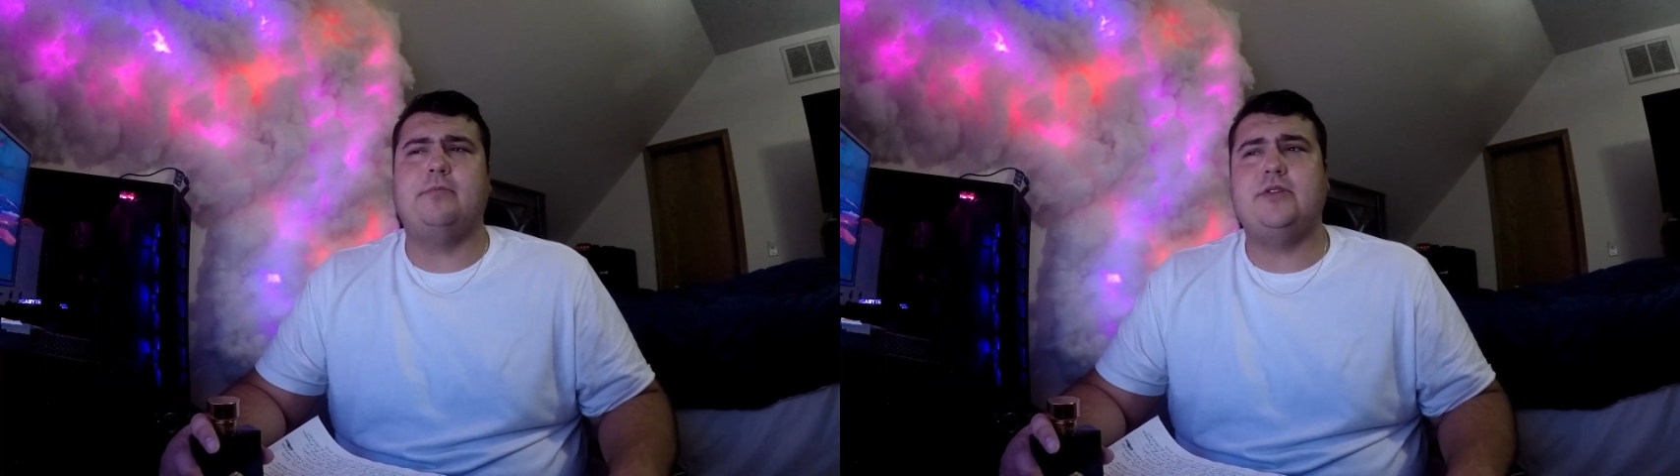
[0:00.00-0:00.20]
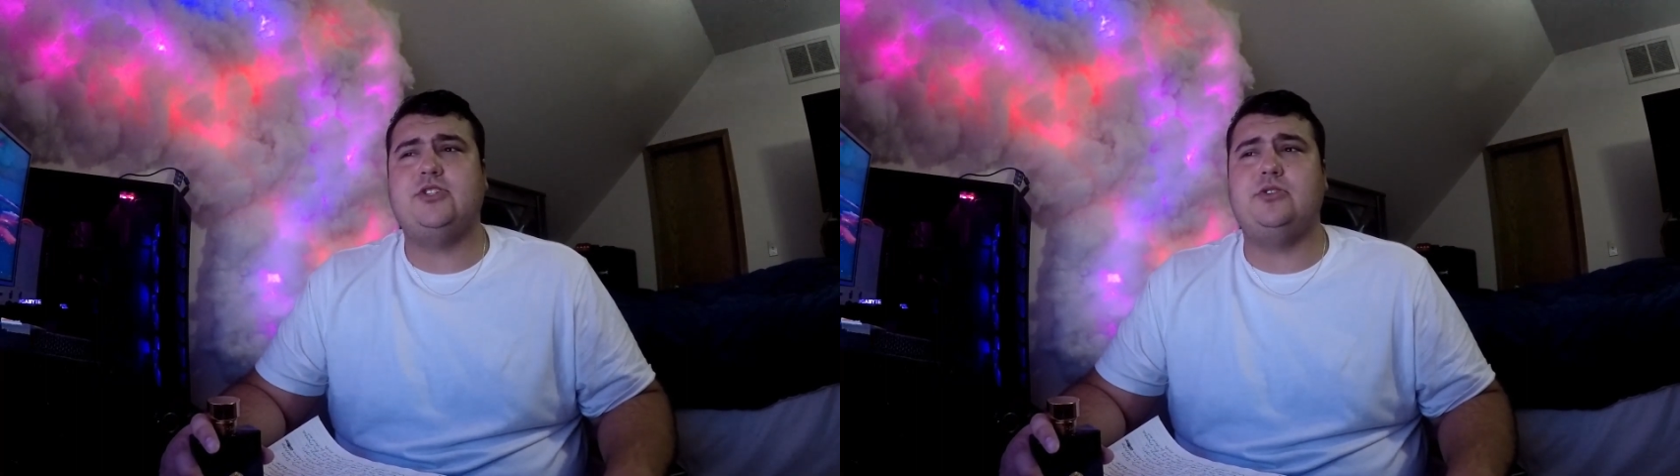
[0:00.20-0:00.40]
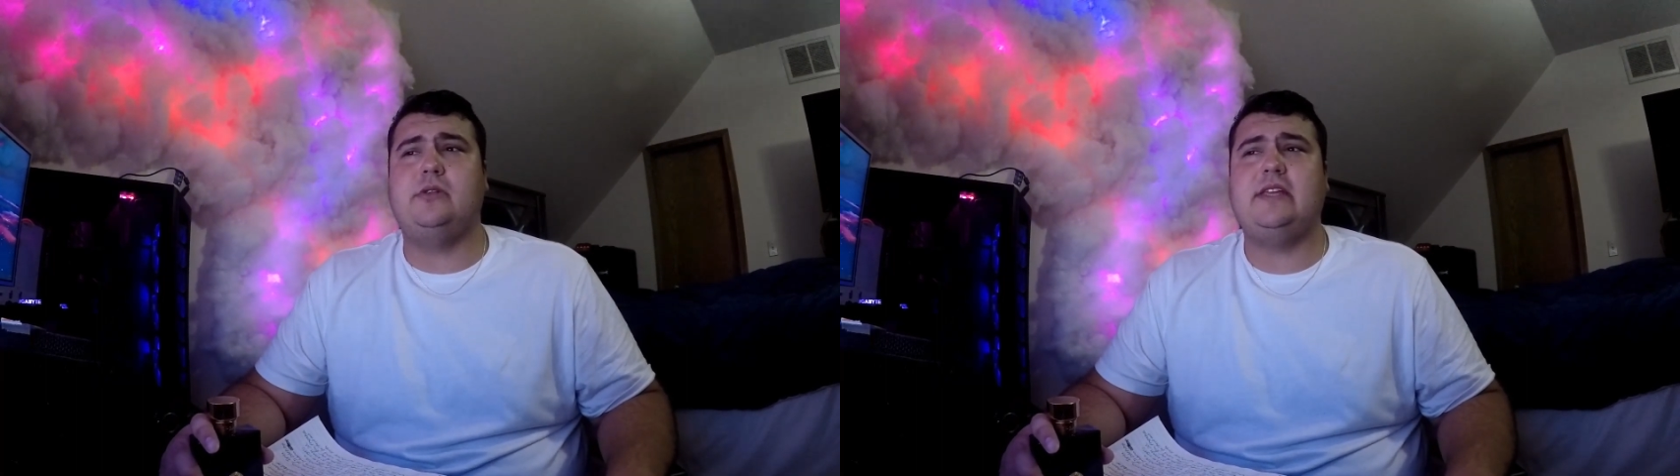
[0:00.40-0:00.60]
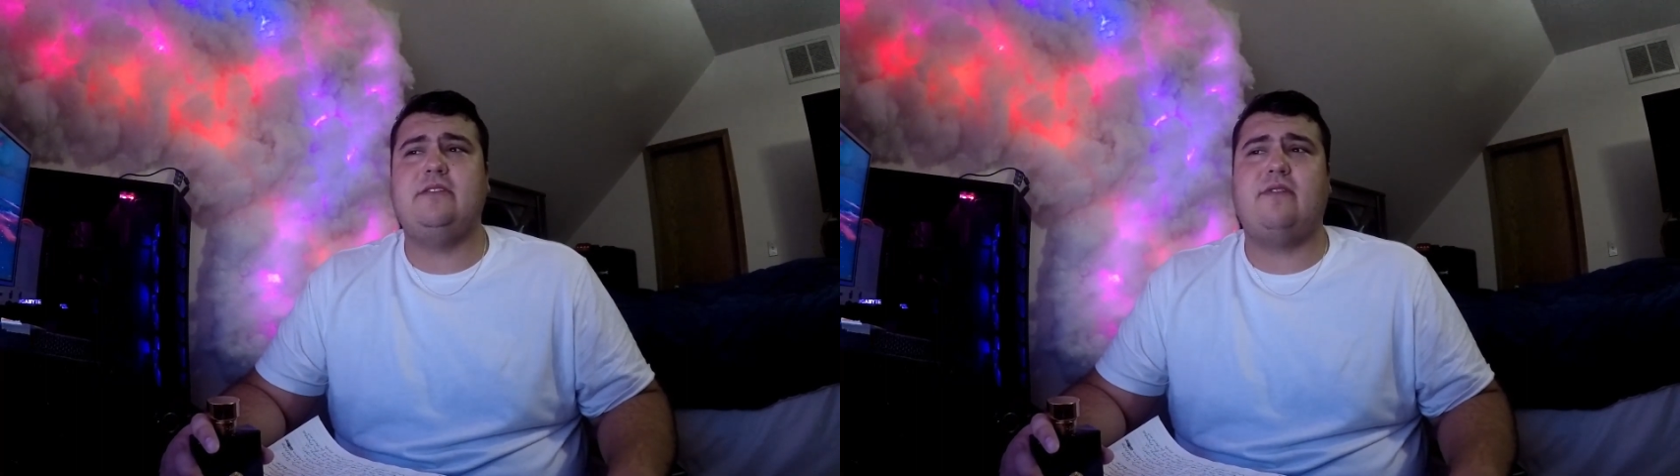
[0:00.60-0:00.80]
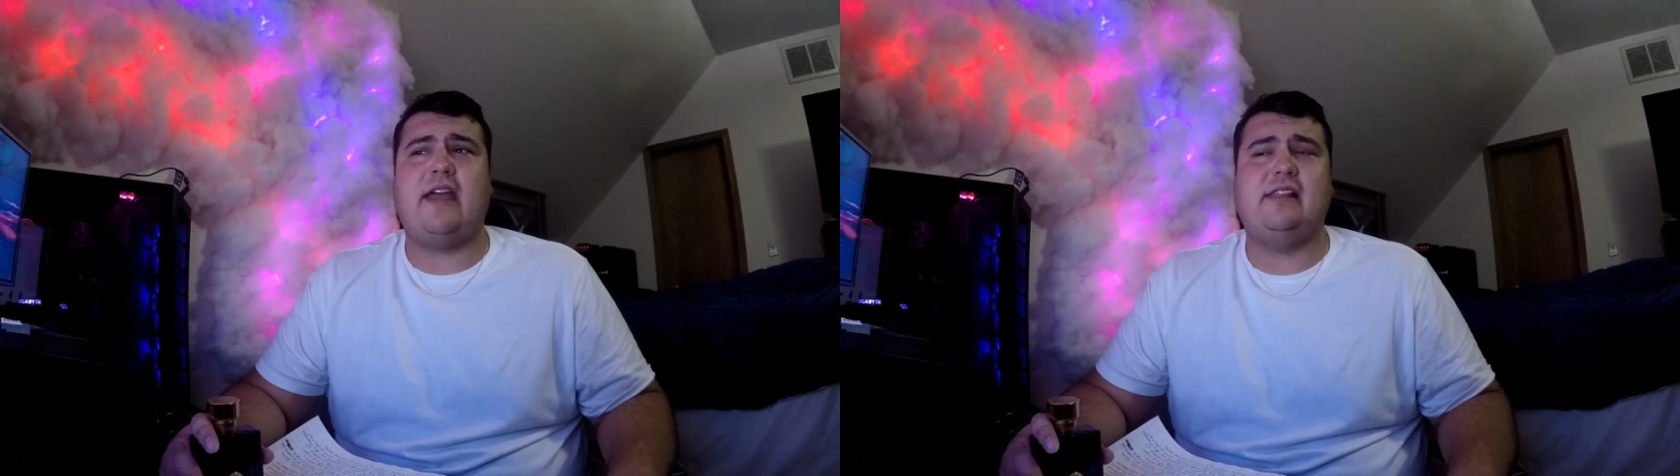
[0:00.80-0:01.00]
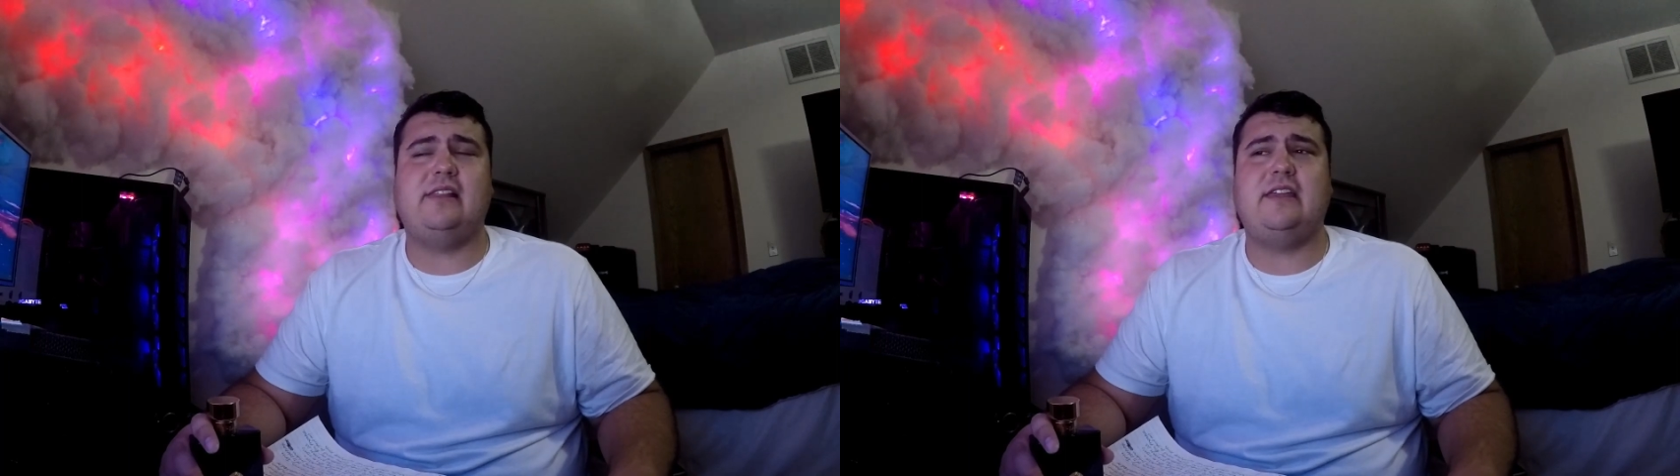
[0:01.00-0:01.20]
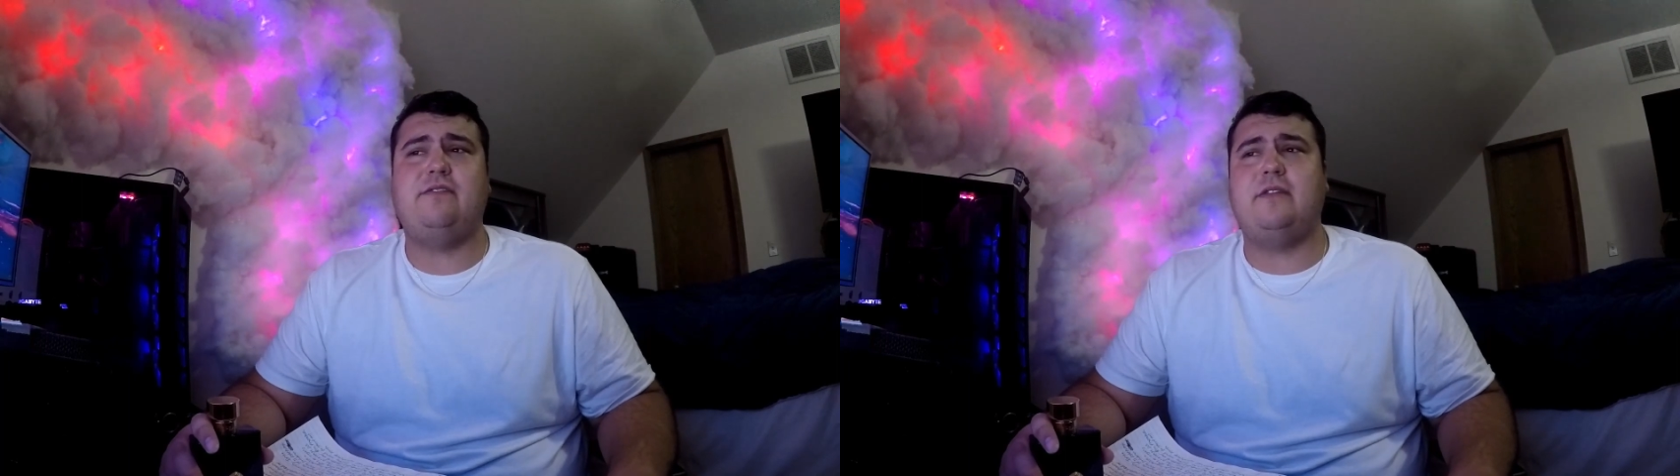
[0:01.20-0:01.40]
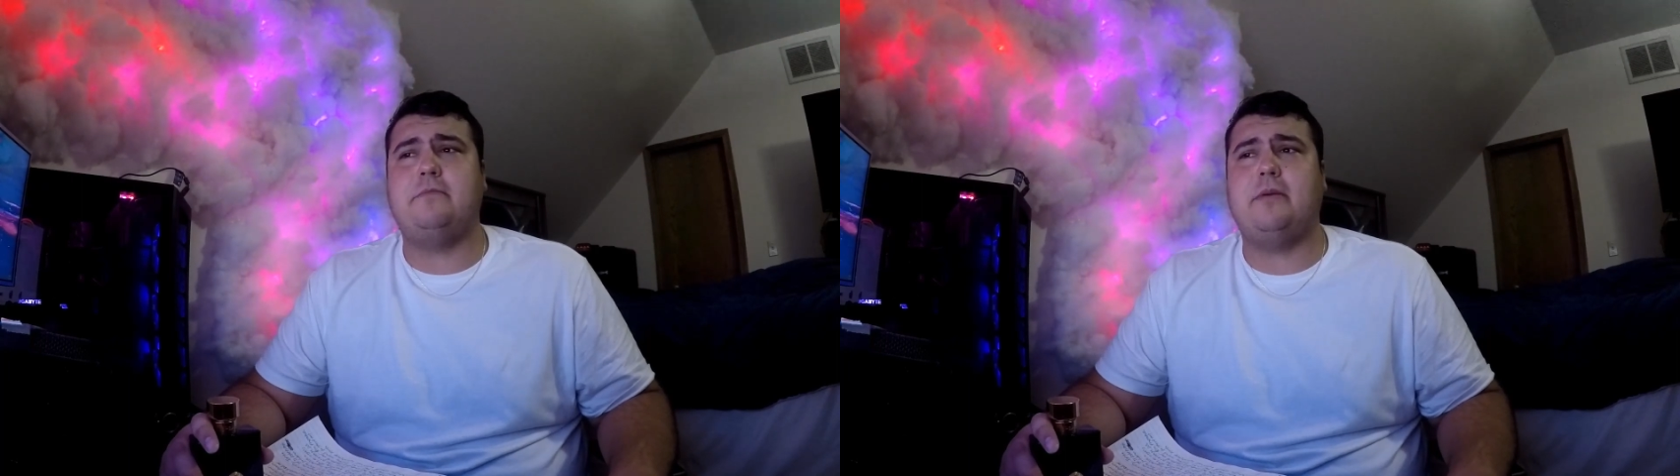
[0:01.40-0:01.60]
patchouli, violet leaf,
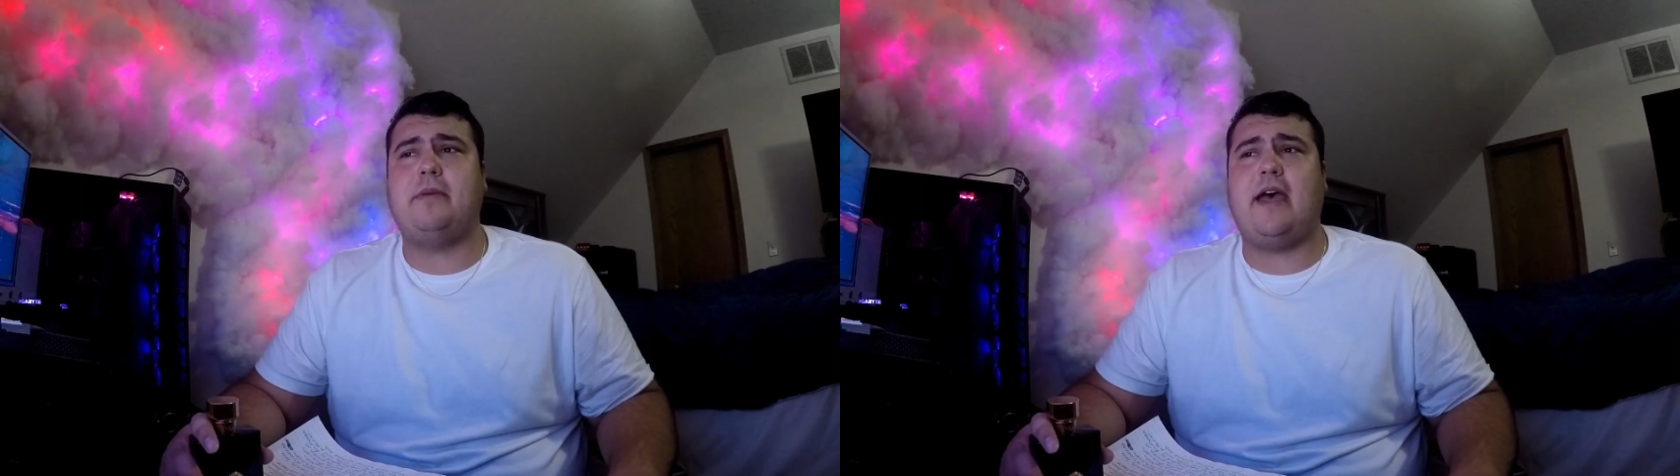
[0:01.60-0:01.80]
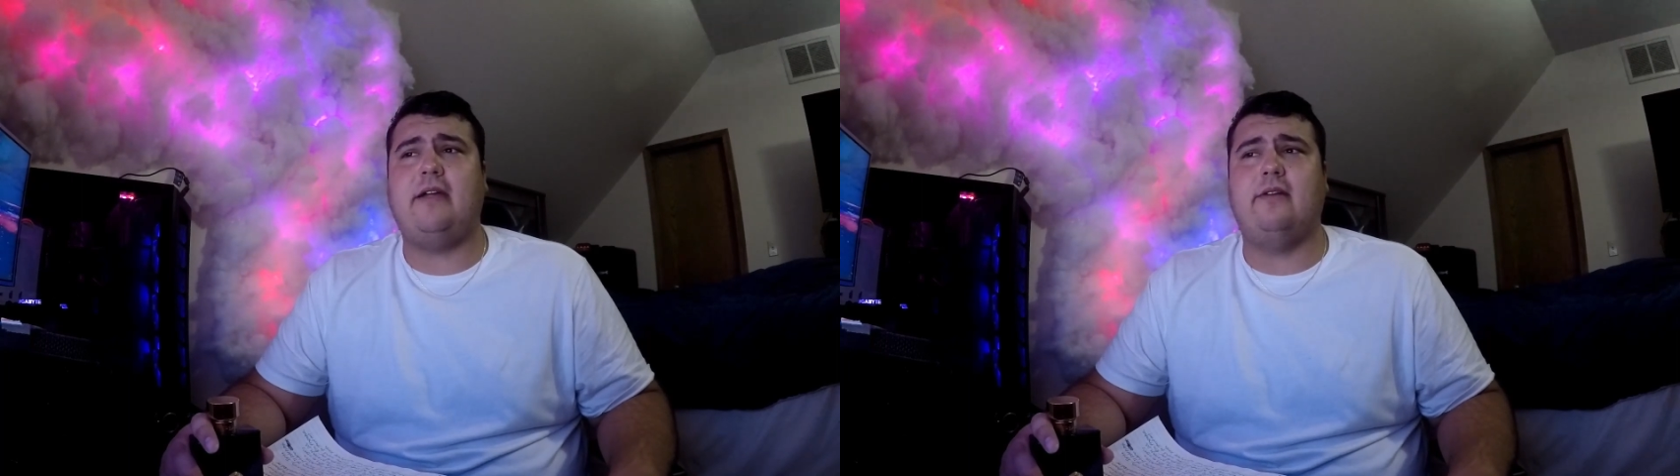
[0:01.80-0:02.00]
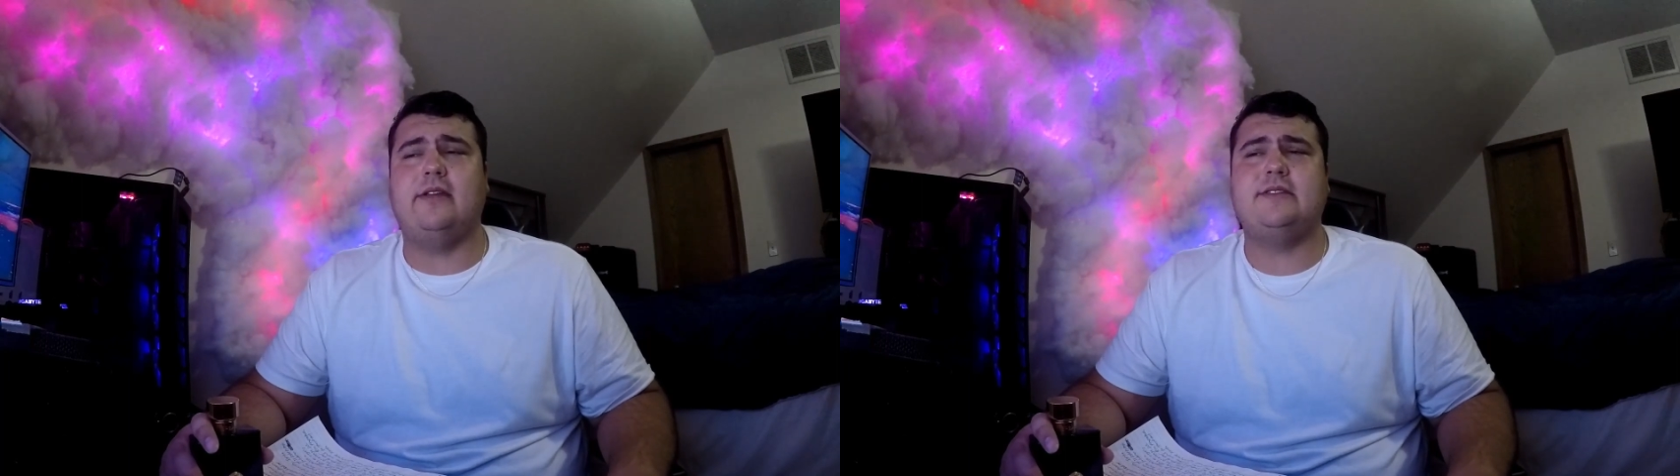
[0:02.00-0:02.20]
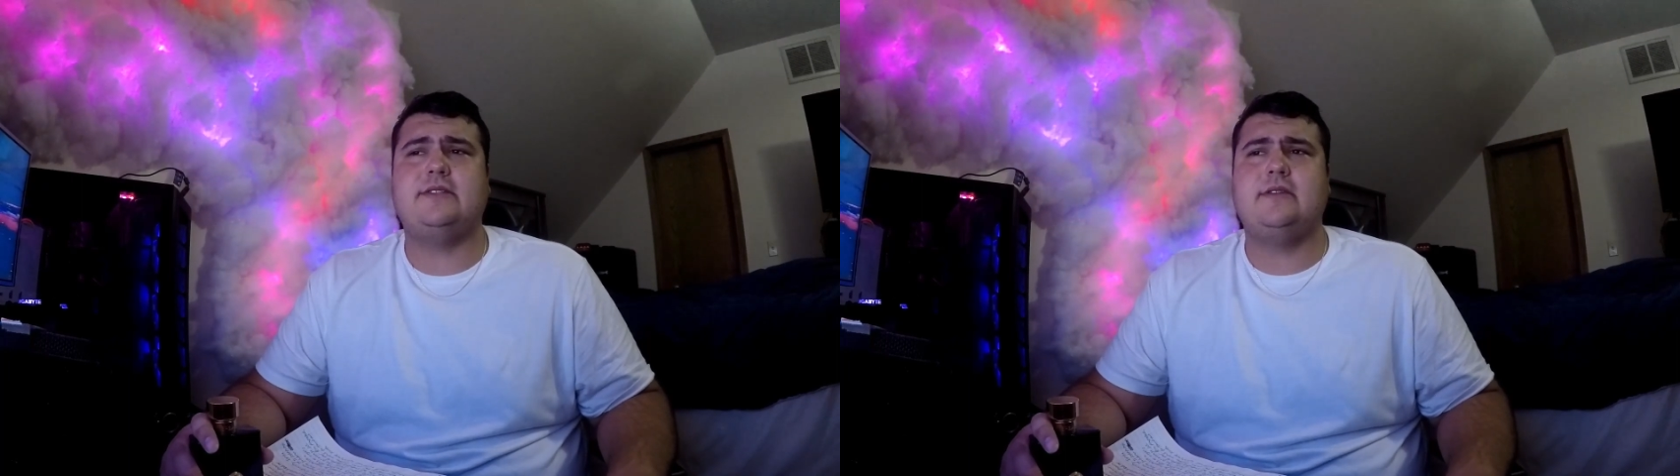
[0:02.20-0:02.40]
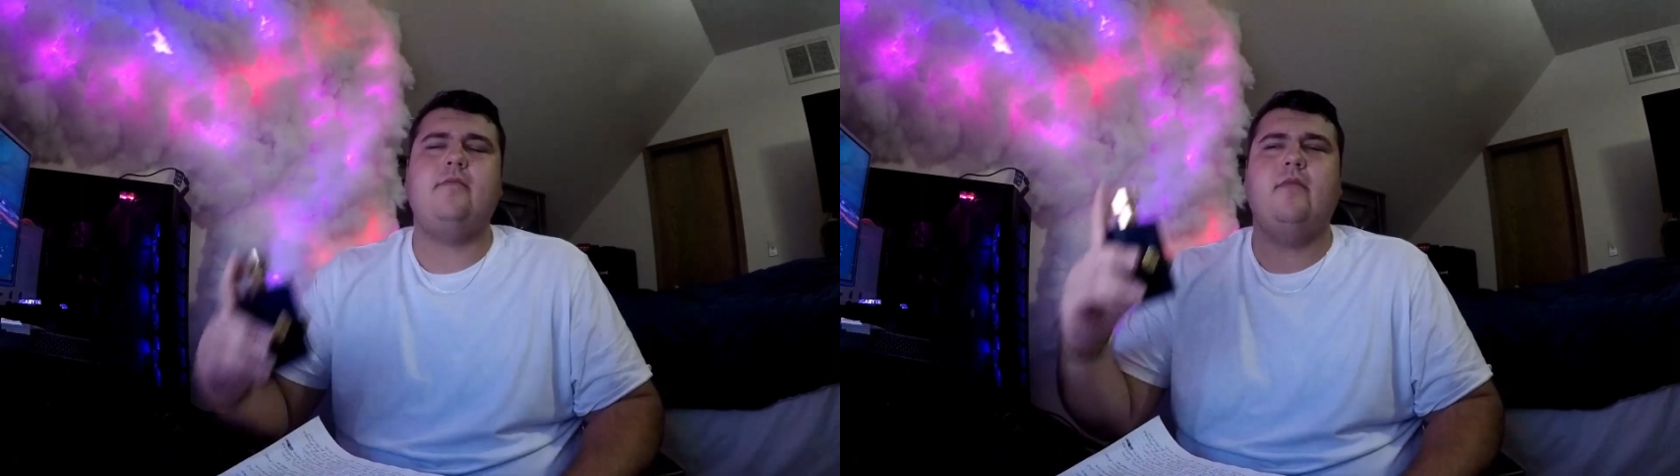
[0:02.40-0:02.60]
and papyrus.